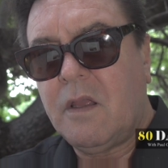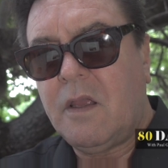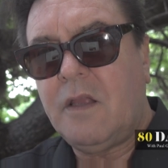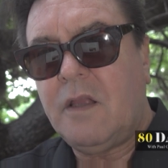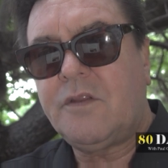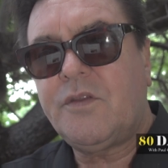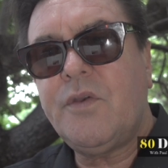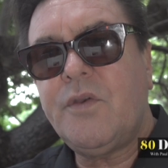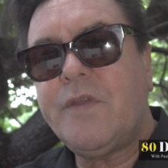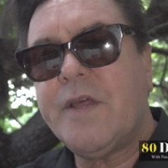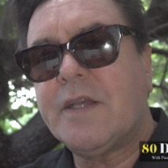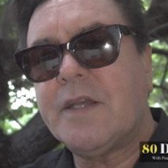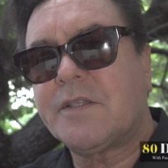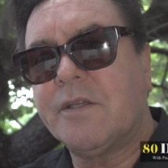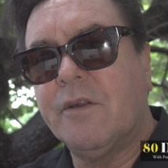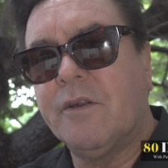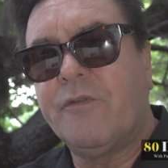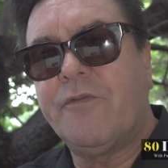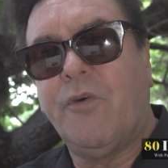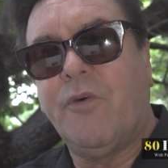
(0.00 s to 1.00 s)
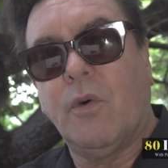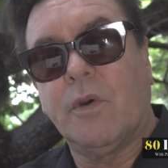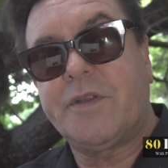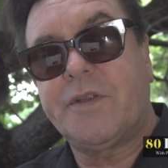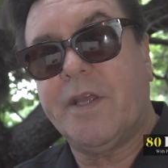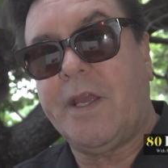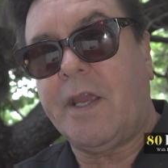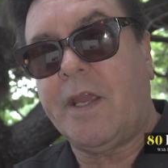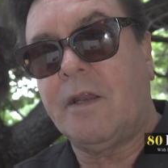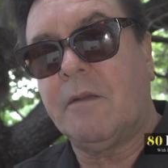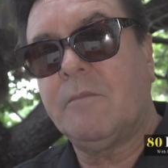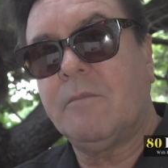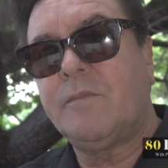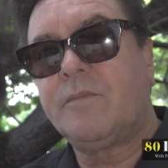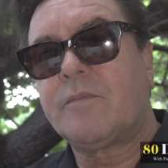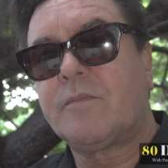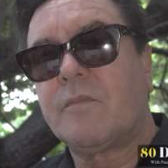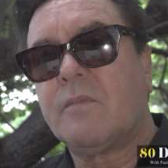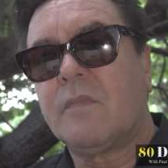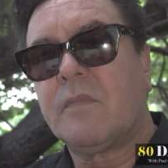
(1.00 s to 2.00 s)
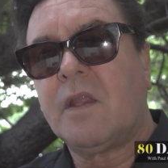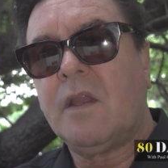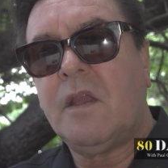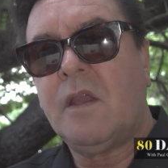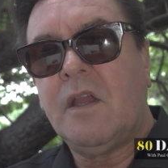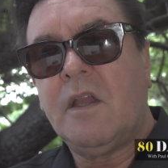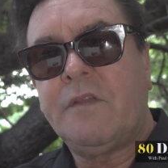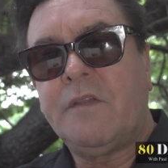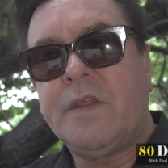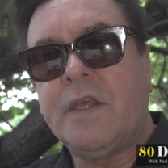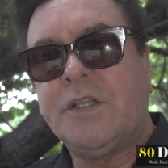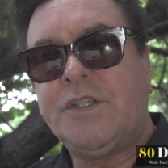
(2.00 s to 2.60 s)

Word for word: In two thousand fourteen, the